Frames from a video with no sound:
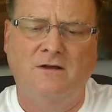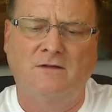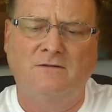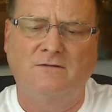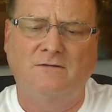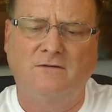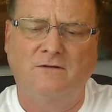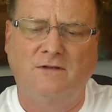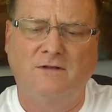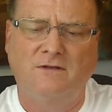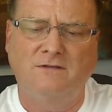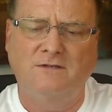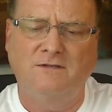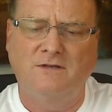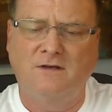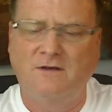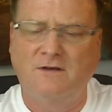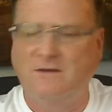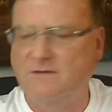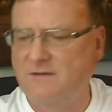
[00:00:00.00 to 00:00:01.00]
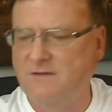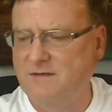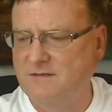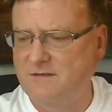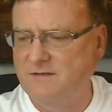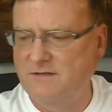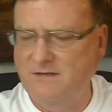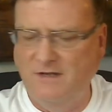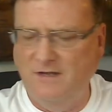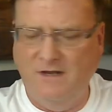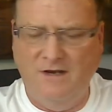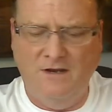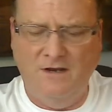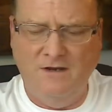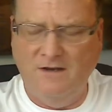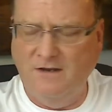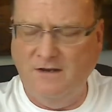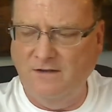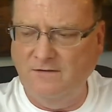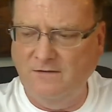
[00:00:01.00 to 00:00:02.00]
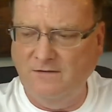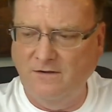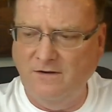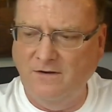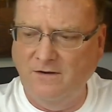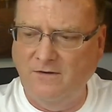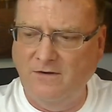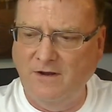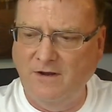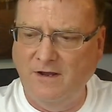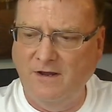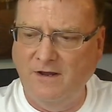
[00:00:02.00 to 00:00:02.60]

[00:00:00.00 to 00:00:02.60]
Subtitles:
So let's just get into this. I'm going to go ahead